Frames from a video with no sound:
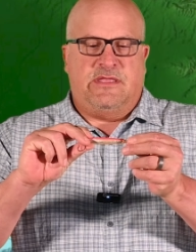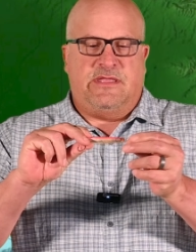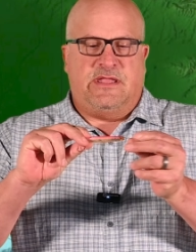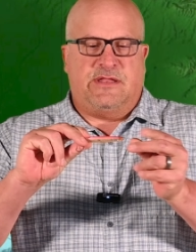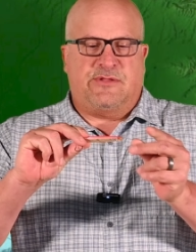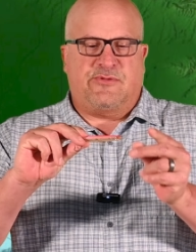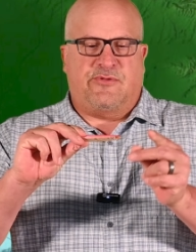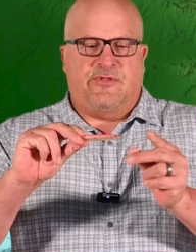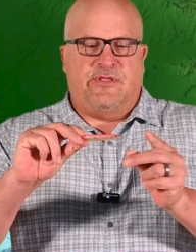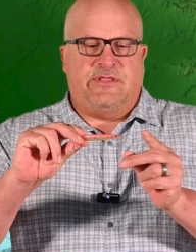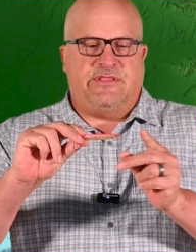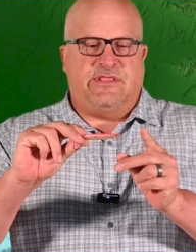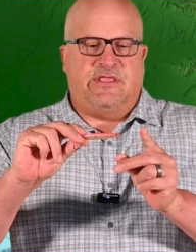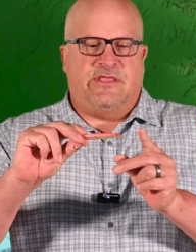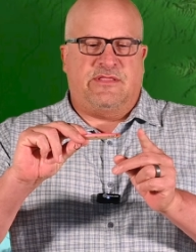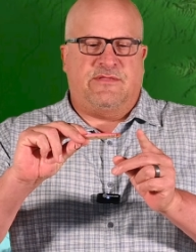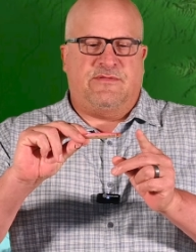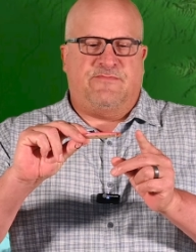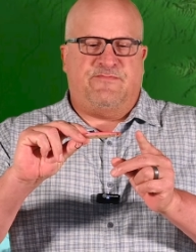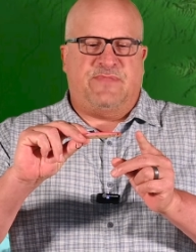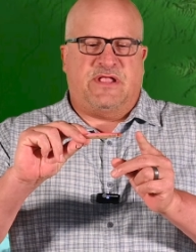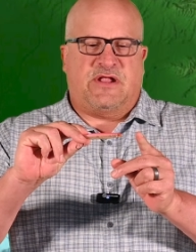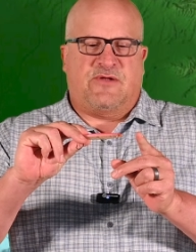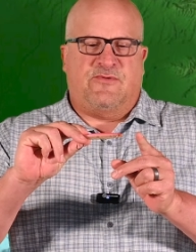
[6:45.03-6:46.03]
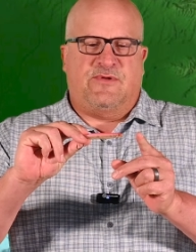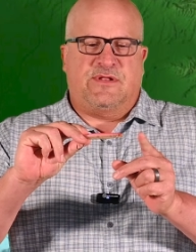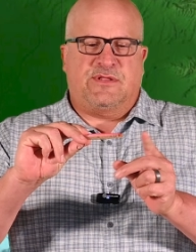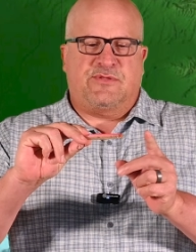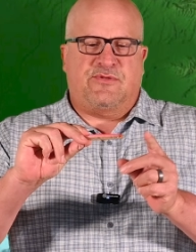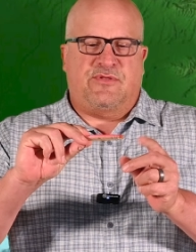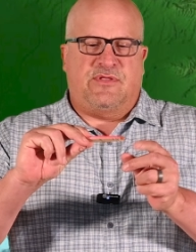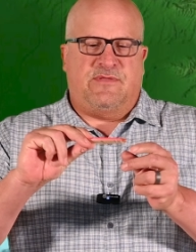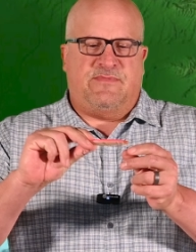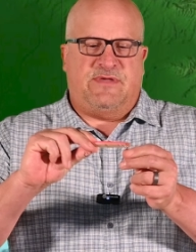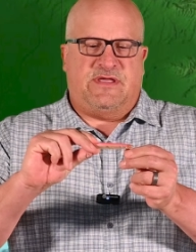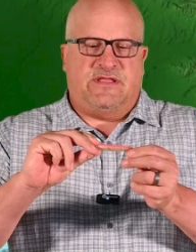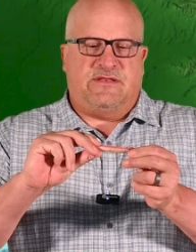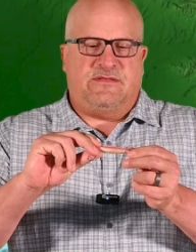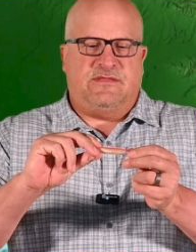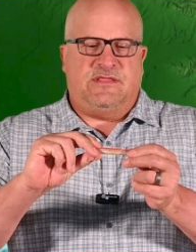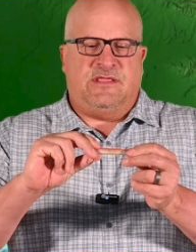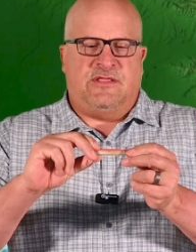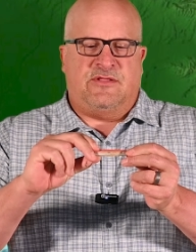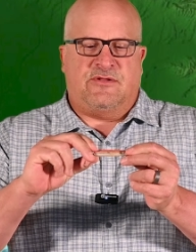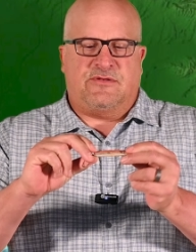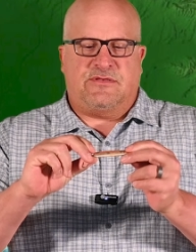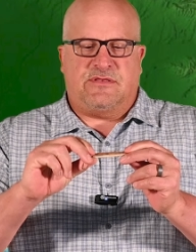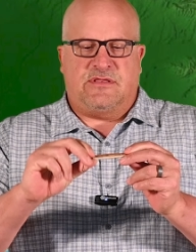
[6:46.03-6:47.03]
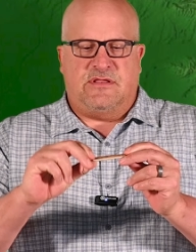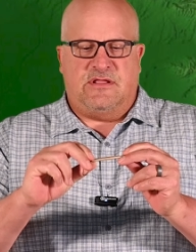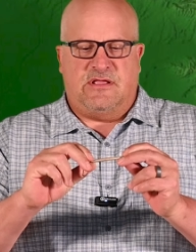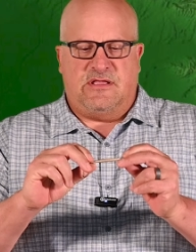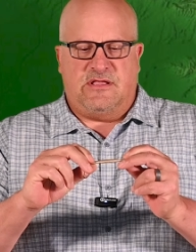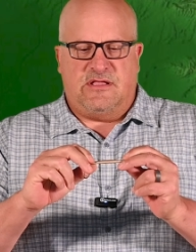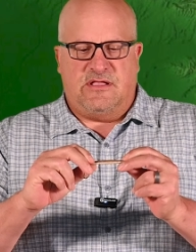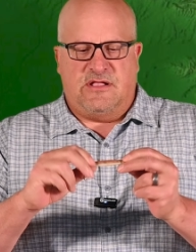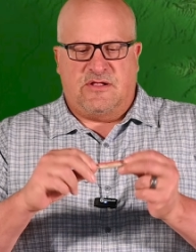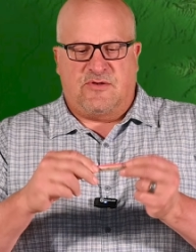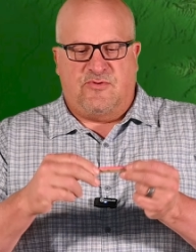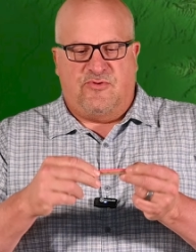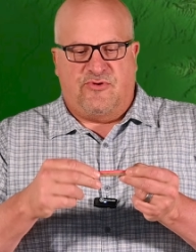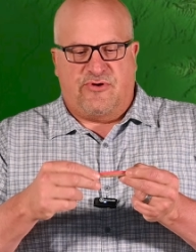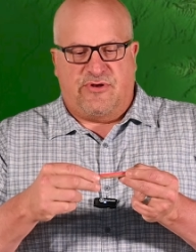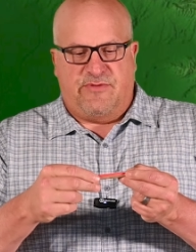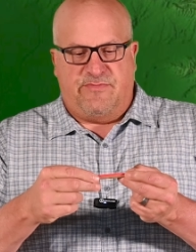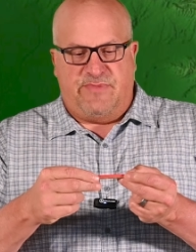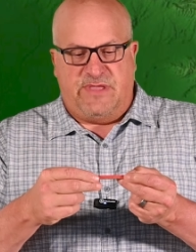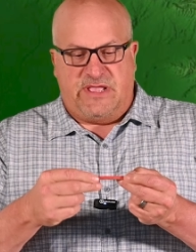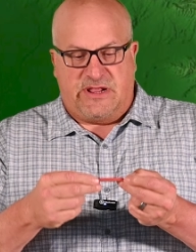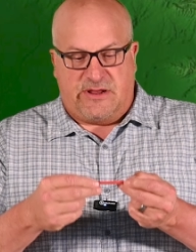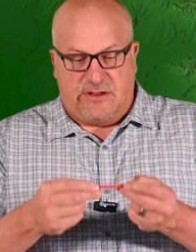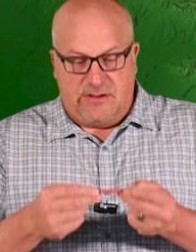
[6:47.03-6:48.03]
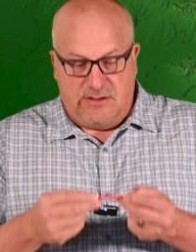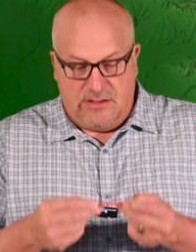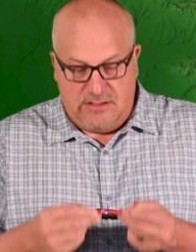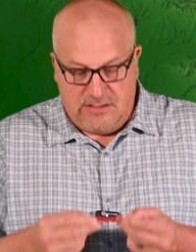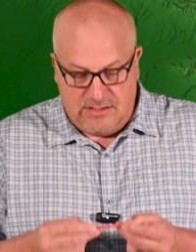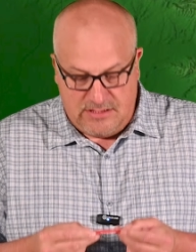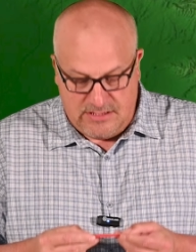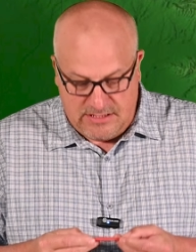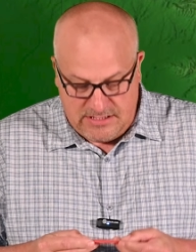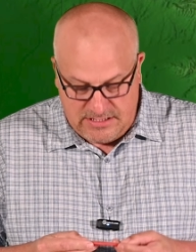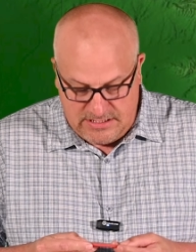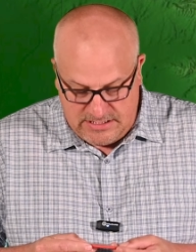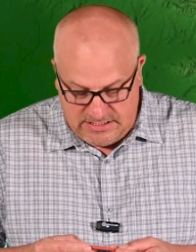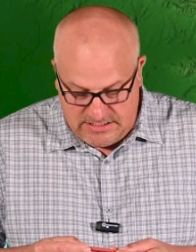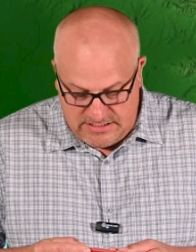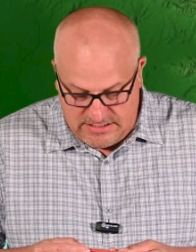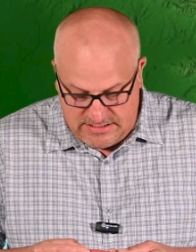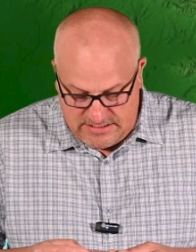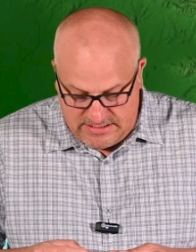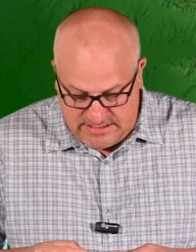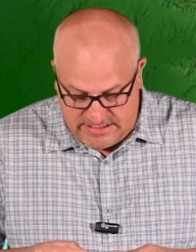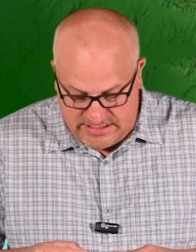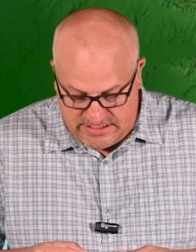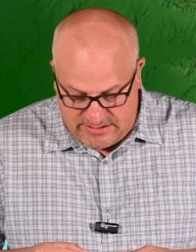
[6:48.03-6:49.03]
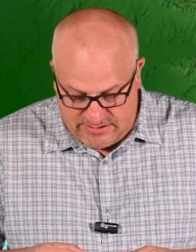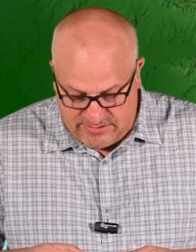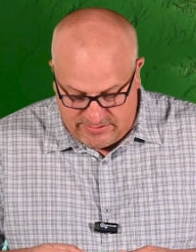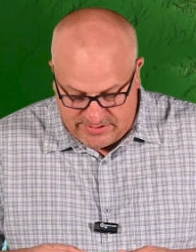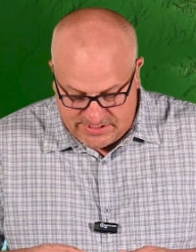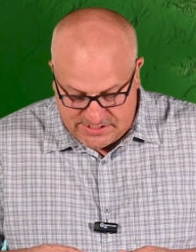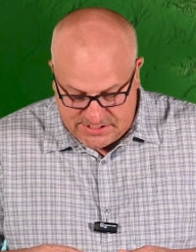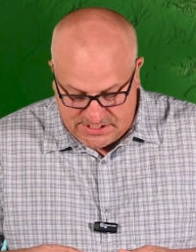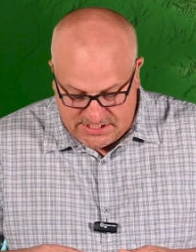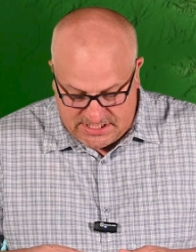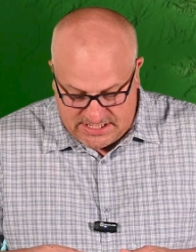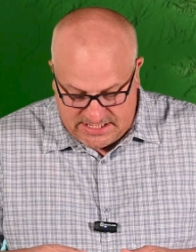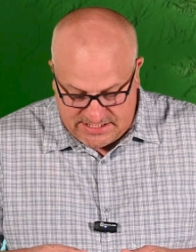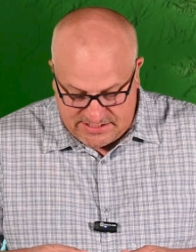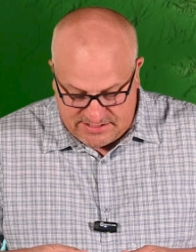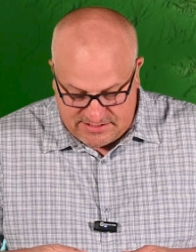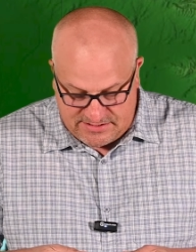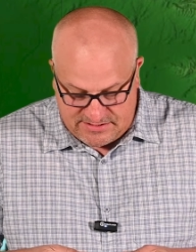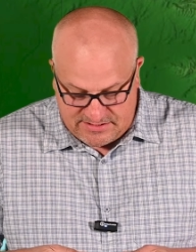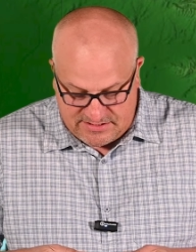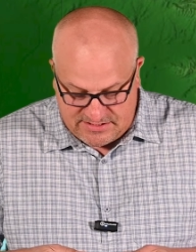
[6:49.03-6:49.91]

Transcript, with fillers: it's only the other. The bigger one's only about you know a quarter bigger. I don't know what size this